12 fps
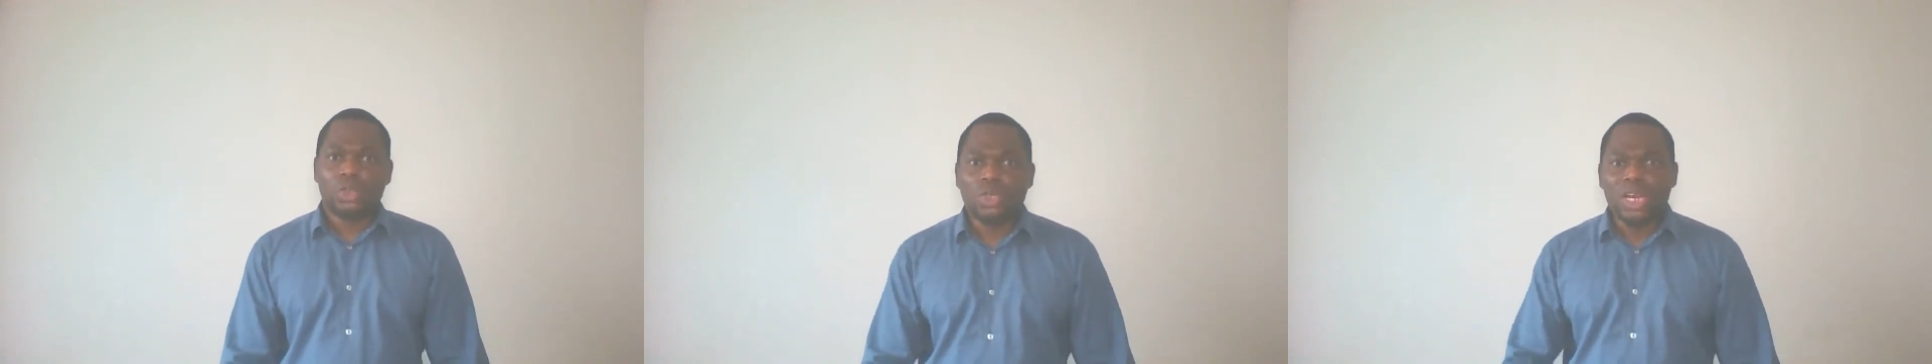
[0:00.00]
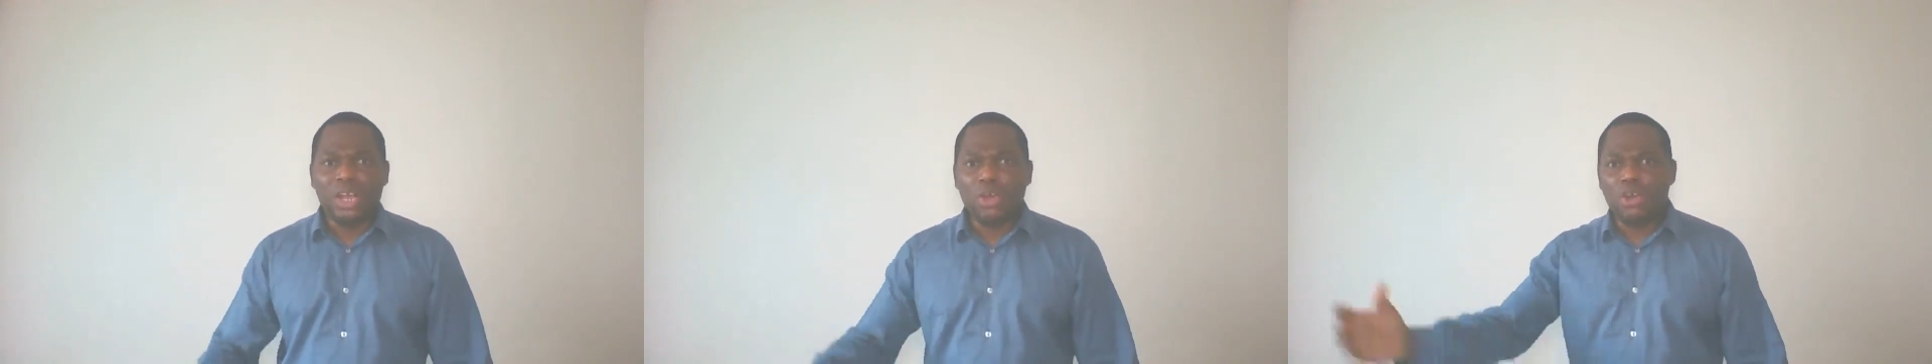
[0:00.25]

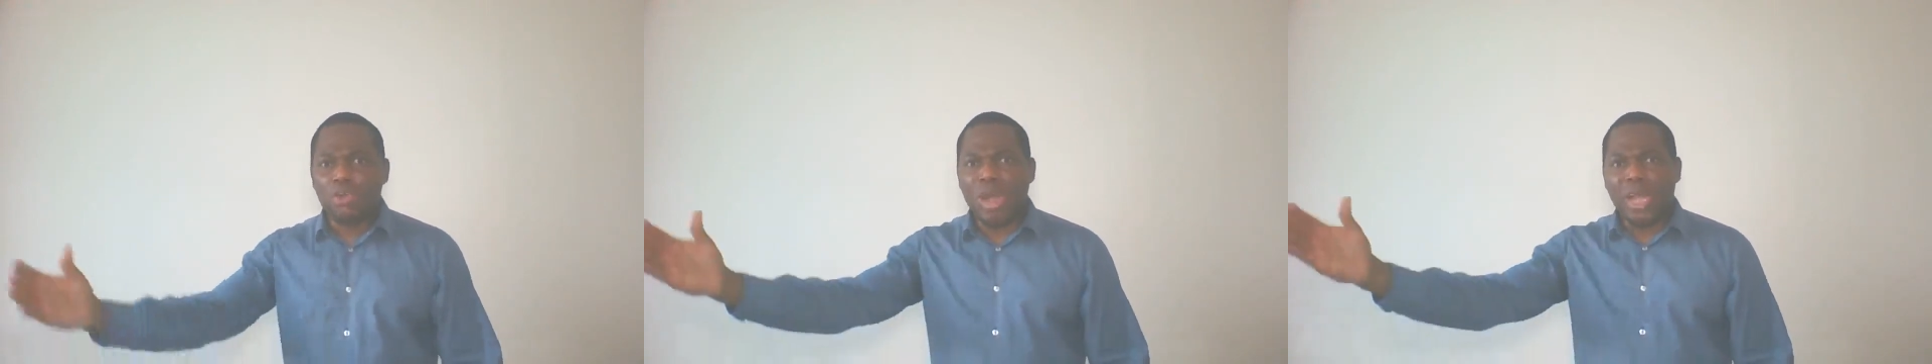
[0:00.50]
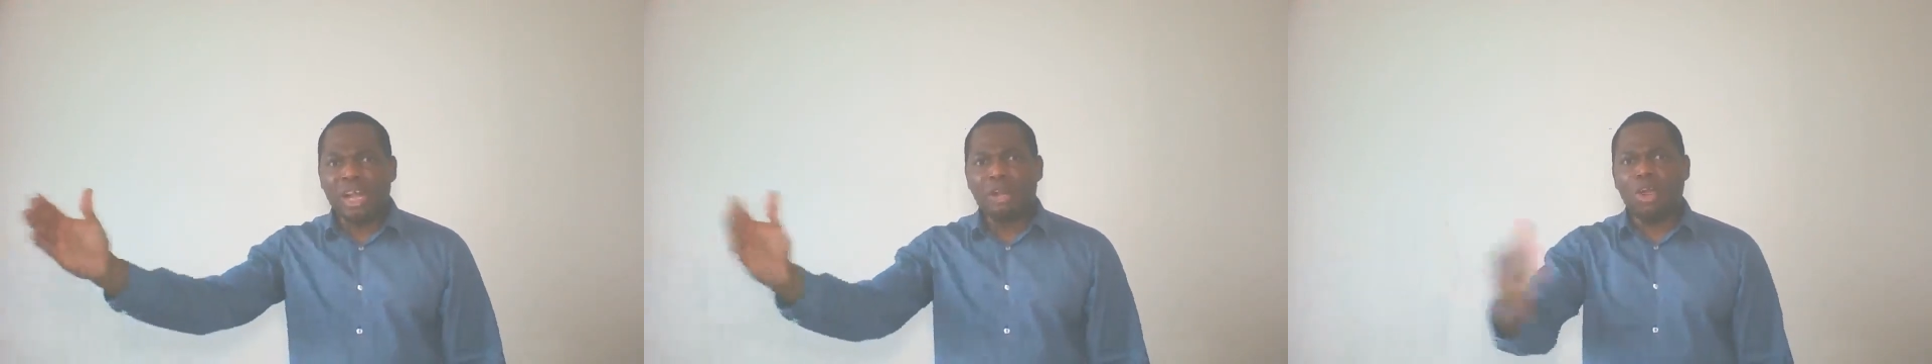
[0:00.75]
so that
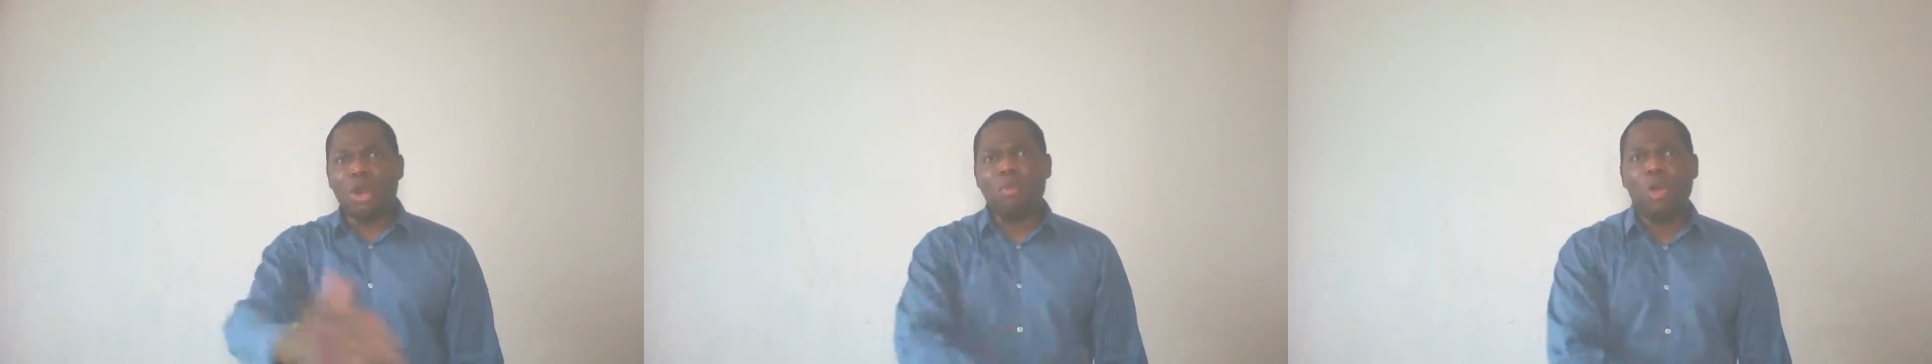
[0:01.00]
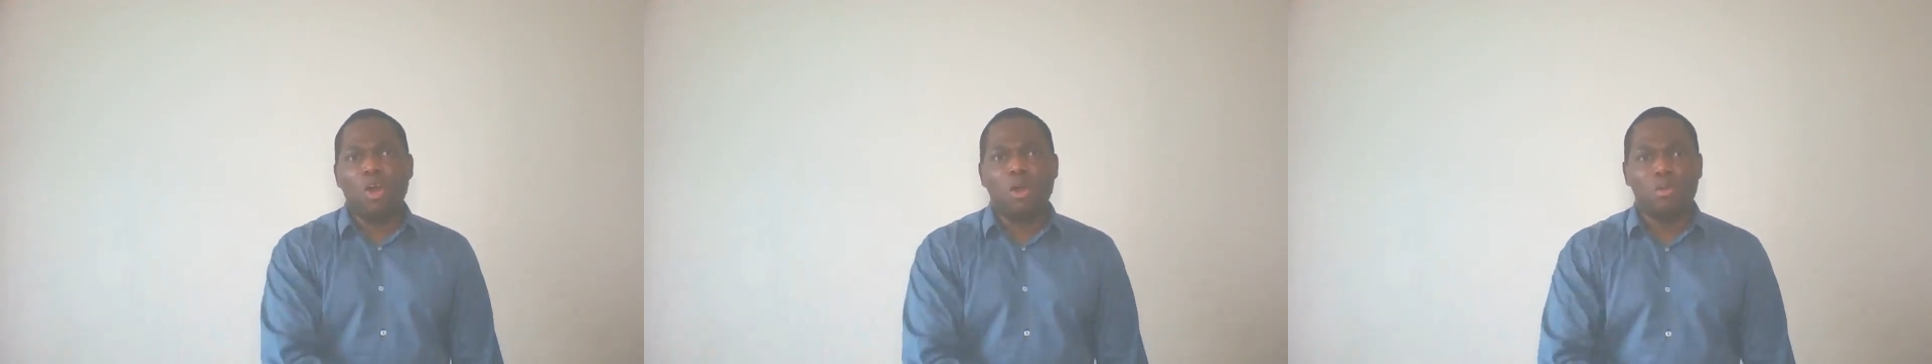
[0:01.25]
Yoruba can
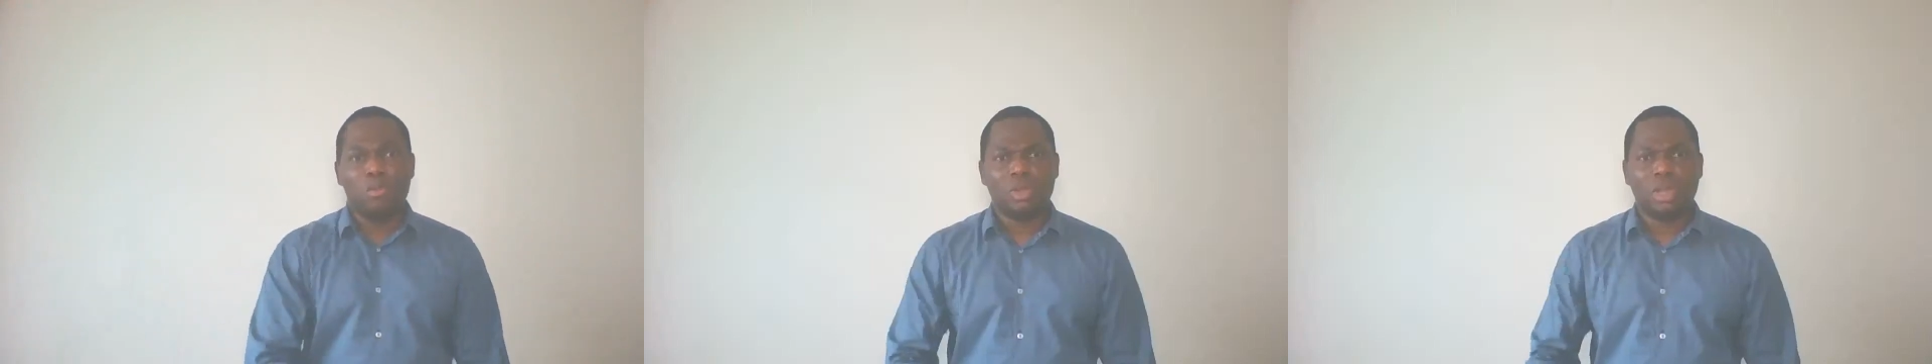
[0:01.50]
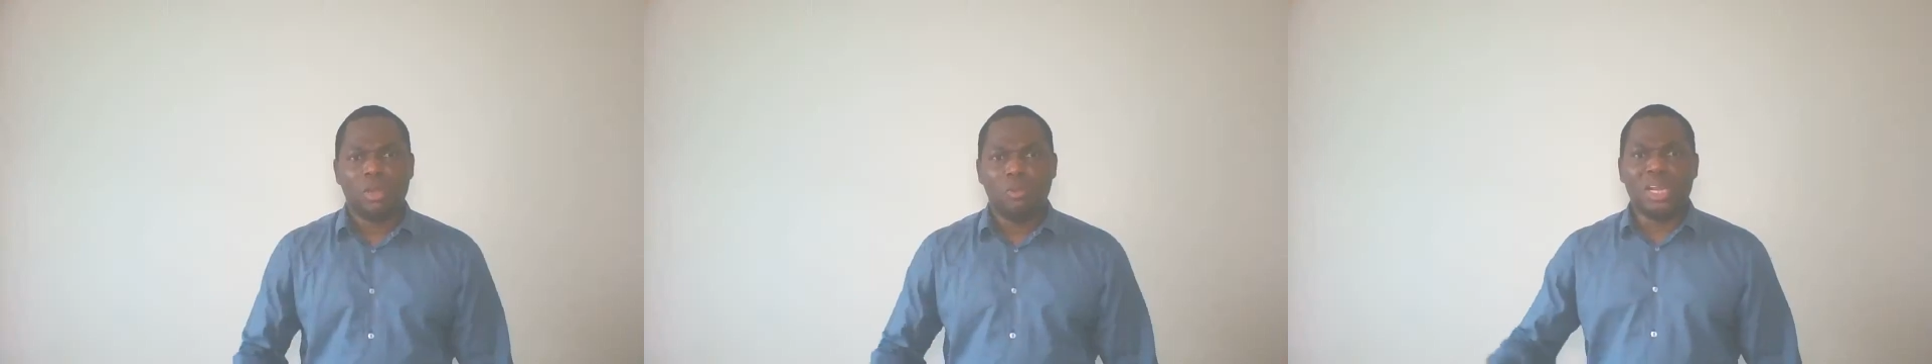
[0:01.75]
come home.